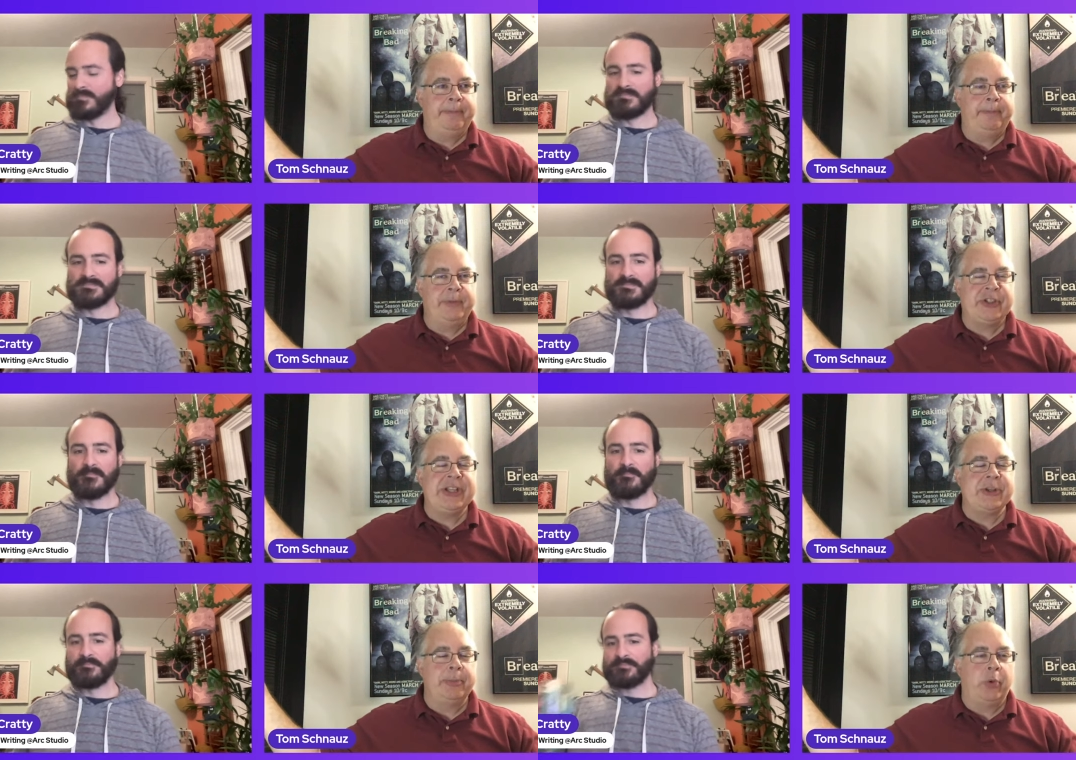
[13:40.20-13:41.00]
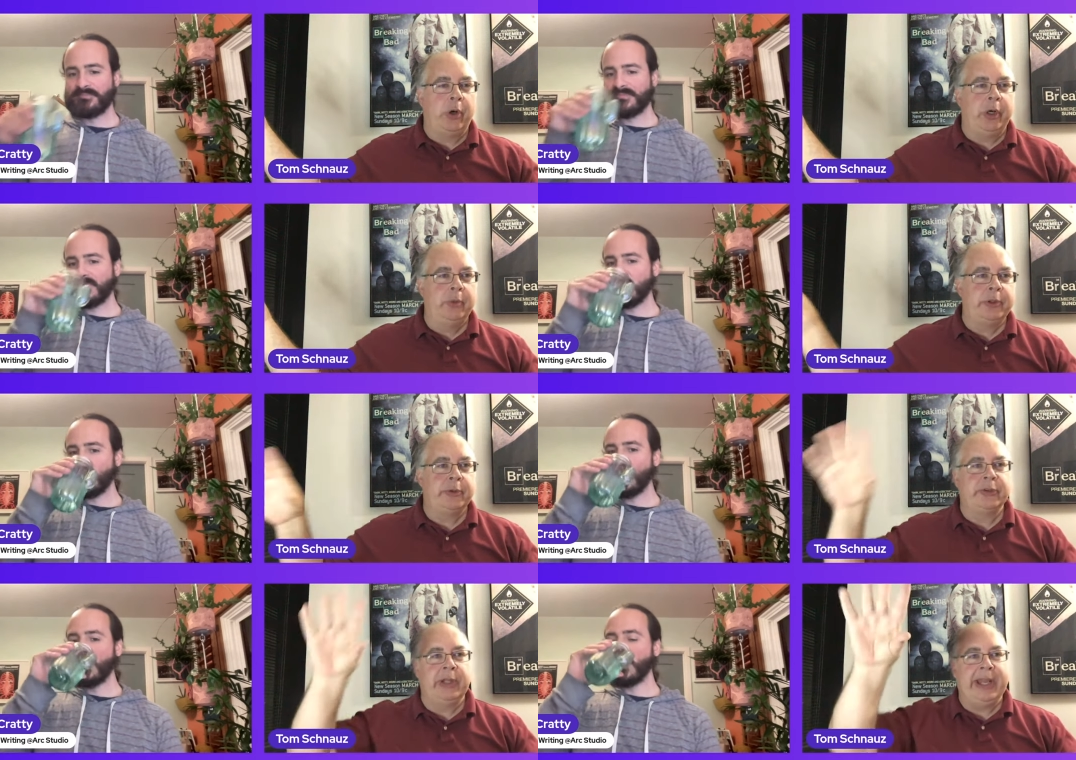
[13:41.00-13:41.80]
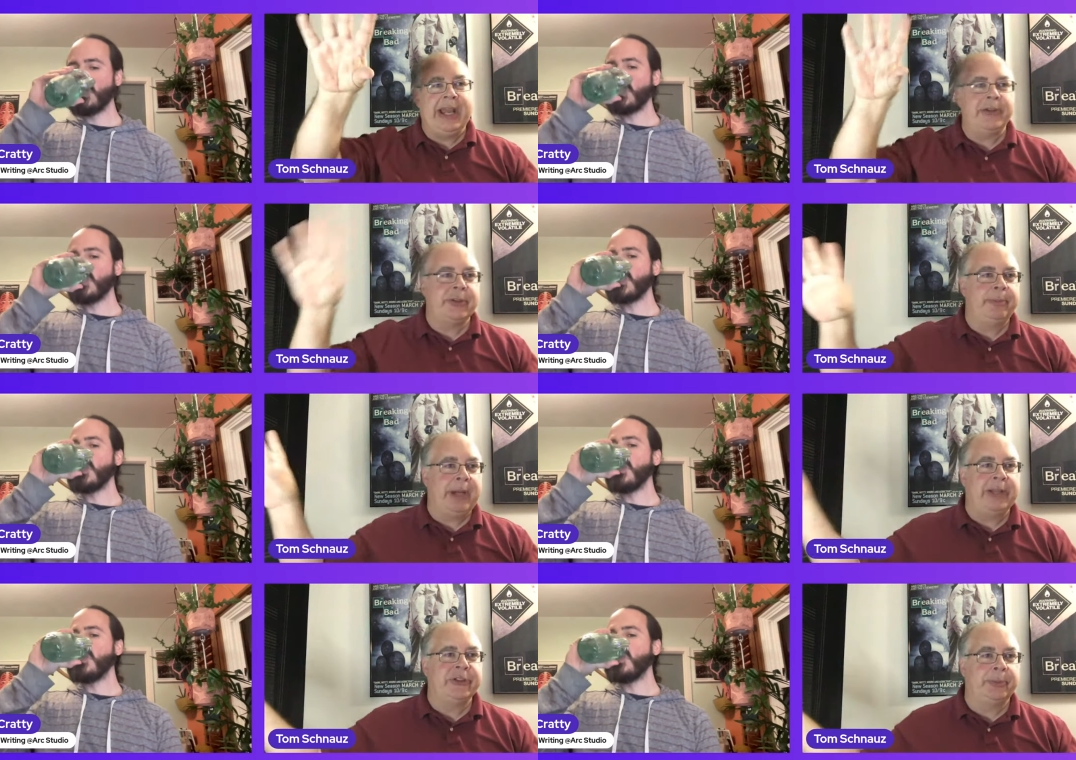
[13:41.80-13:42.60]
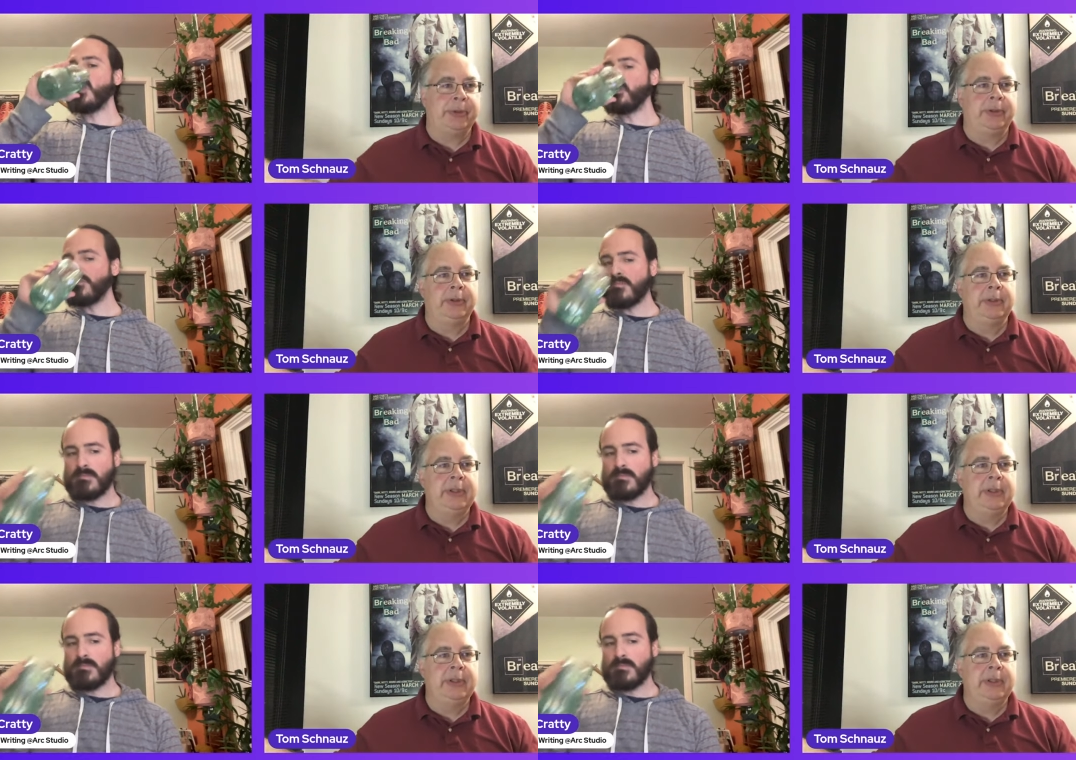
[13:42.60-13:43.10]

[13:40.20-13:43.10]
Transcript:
Speaker 1: season board, which was lay out some possible